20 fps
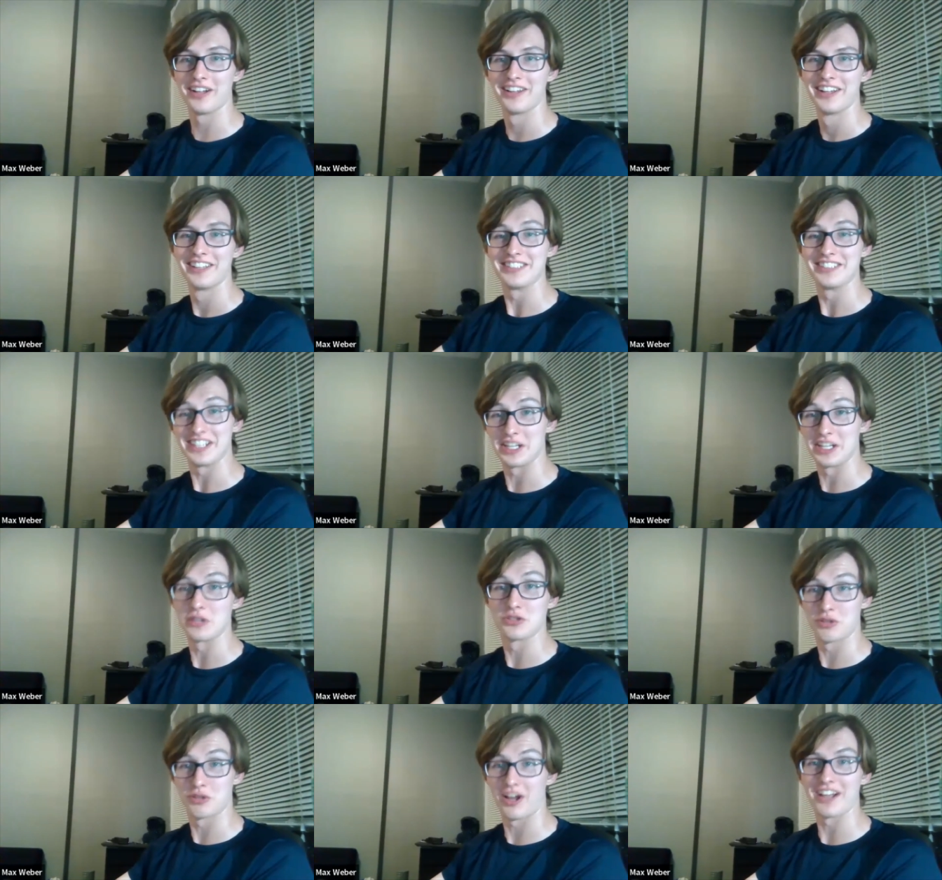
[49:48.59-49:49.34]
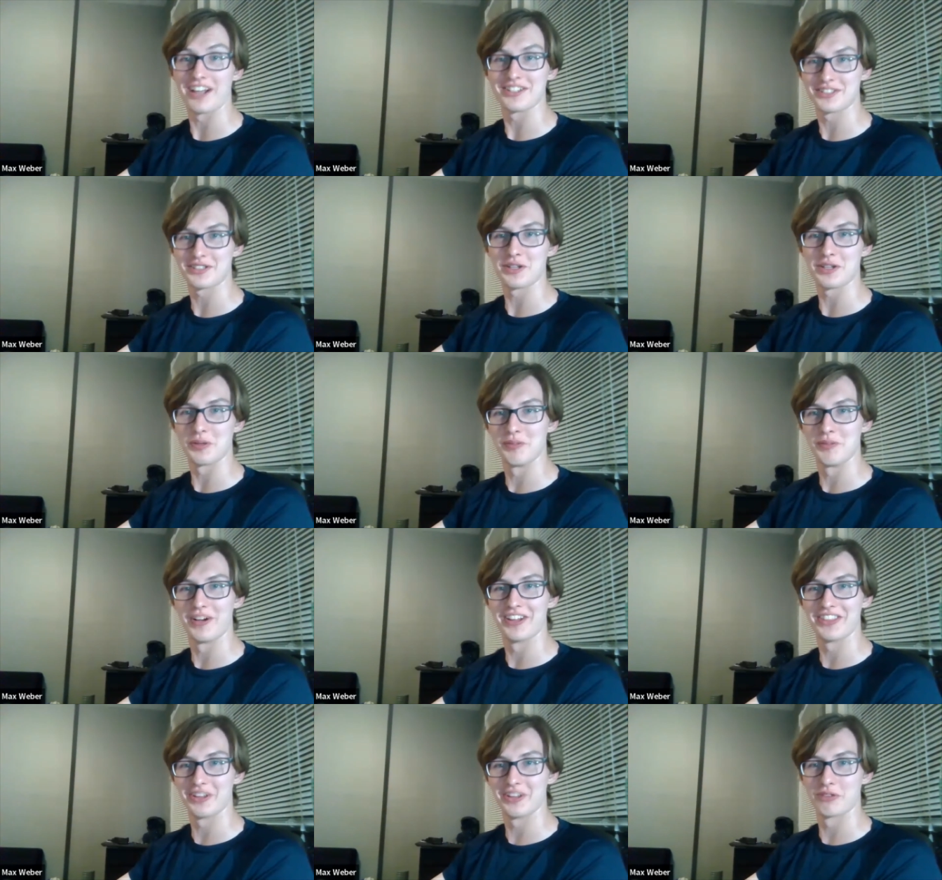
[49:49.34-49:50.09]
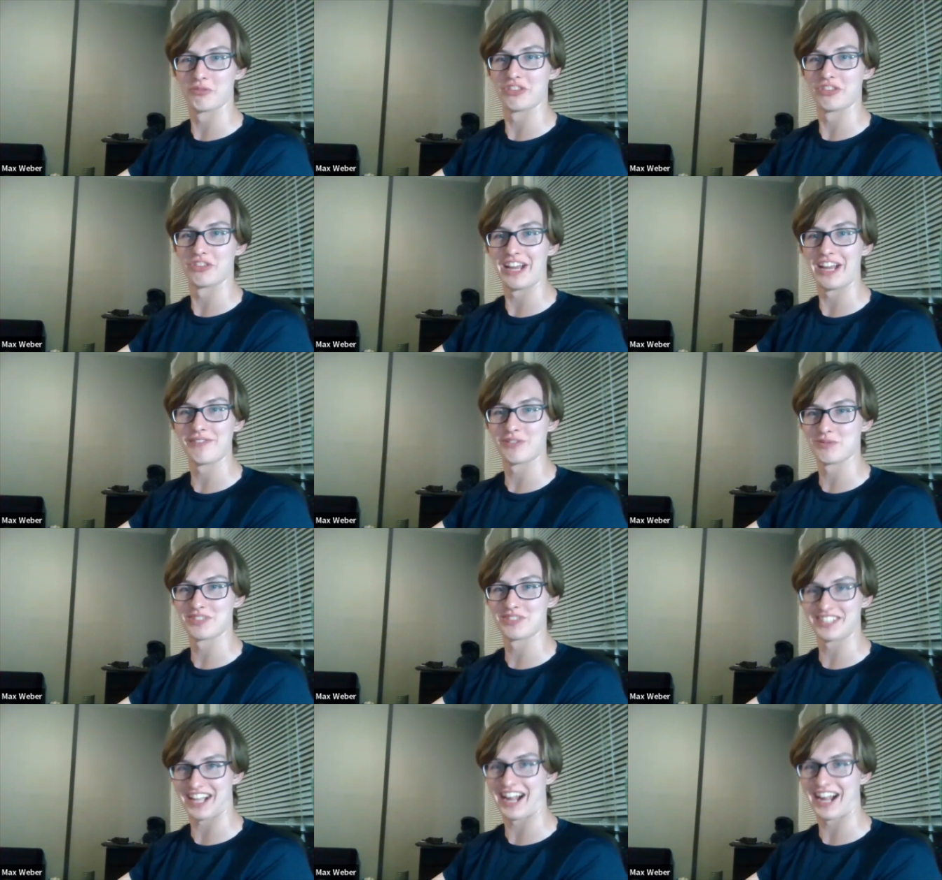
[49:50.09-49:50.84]
Did he try skooma, the thing from
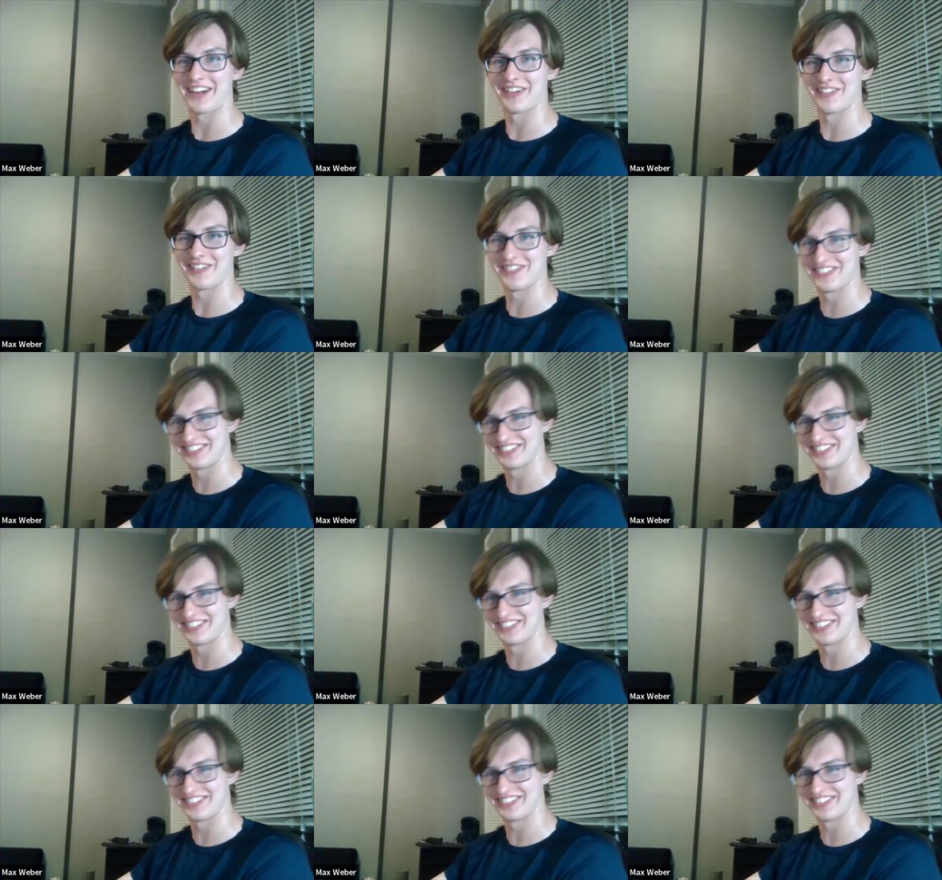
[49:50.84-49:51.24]
Skyrim?